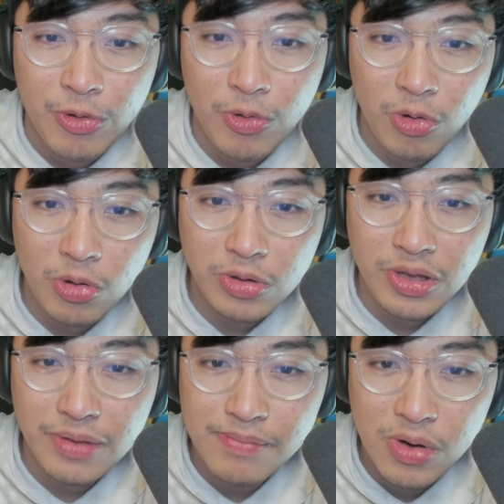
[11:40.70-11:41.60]

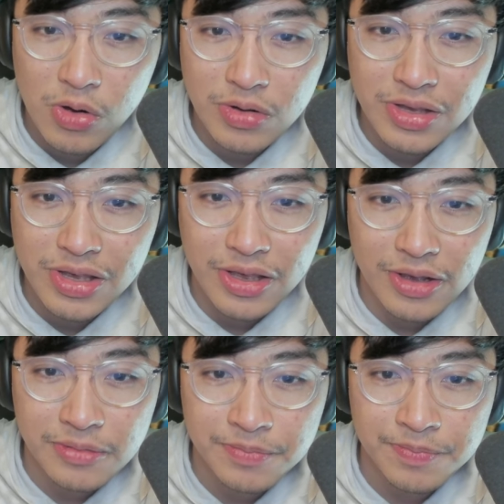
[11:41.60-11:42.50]
Holy
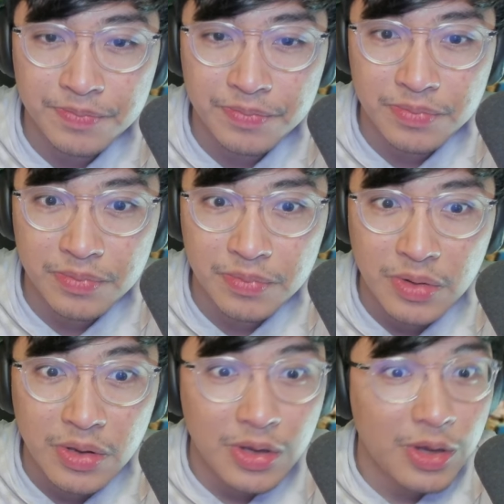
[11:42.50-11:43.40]
moly.
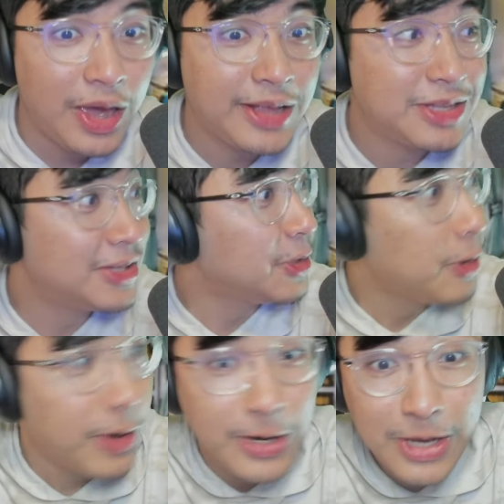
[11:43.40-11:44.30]
And
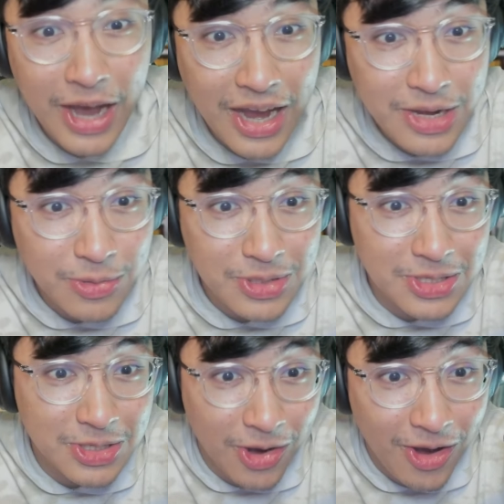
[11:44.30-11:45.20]
Kaido
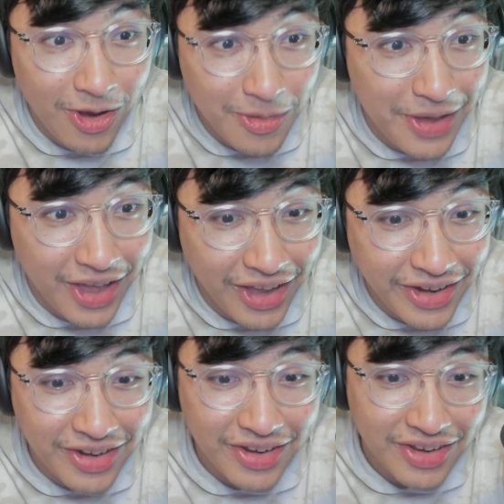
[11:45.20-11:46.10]
saw, man.
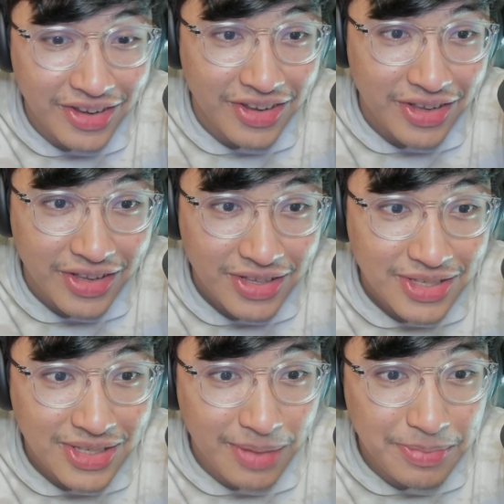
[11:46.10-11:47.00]

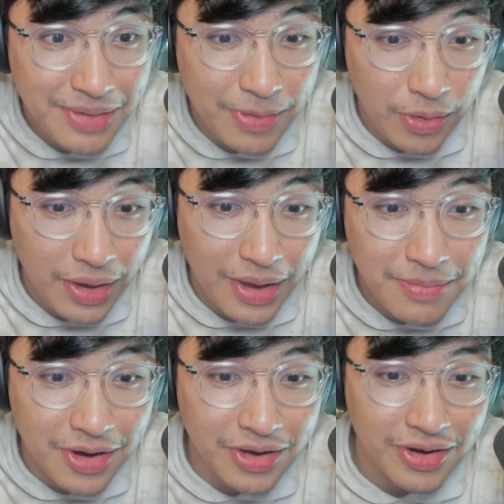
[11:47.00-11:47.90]
Something about
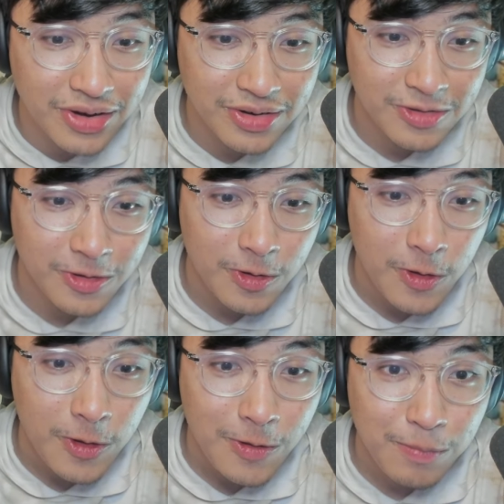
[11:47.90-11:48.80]
Enma here.
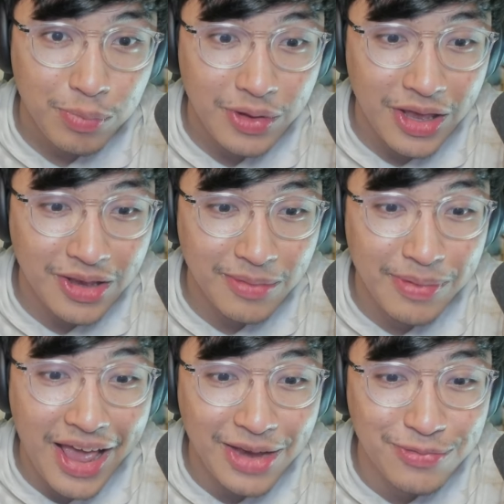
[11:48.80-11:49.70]

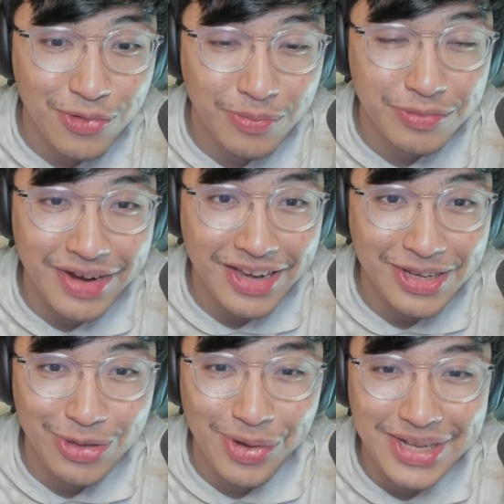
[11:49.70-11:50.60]
Black robe
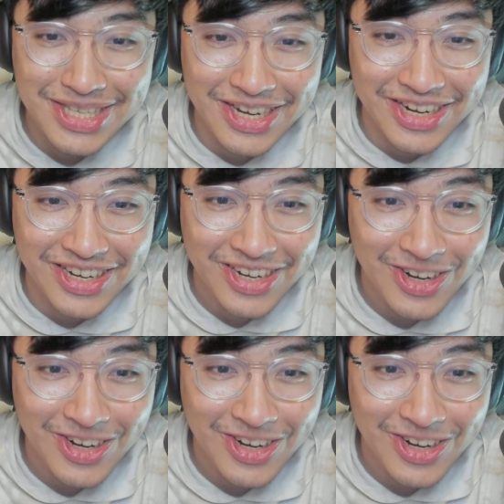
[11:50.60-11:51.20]
dragon twister.